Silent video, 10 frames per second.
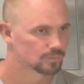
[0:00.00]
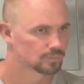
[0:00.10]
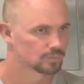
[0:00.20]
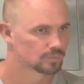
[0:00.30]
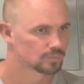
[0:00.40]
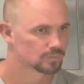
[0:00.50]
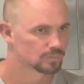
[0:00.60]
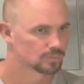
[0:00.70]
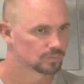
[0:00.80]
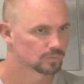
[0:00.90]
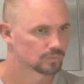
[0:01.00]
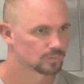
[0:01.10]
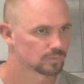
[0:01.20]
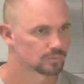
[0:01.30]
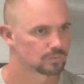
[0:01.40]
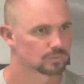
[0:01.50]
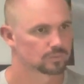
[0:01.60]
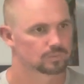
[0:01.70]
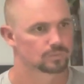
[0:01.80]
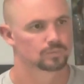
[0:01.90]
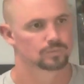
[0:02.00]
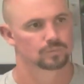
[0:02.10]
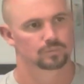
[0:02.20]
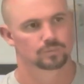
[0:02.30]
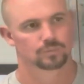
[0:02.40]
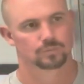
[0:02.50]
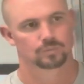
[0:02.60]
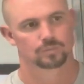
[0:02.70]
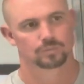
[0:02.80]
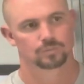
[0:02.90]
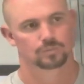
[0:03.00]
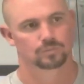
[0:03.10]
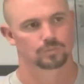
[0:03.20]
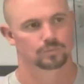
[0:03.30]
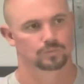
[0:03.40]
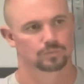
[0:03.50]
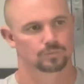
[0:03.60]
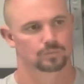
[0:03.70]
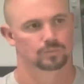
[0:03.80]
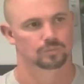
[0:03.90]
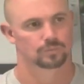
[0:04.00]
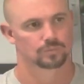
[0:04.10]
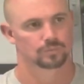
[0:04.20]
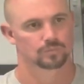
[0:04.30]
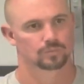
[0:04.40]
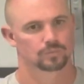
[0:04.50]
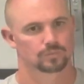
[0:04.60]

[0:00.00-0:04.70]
[no speech]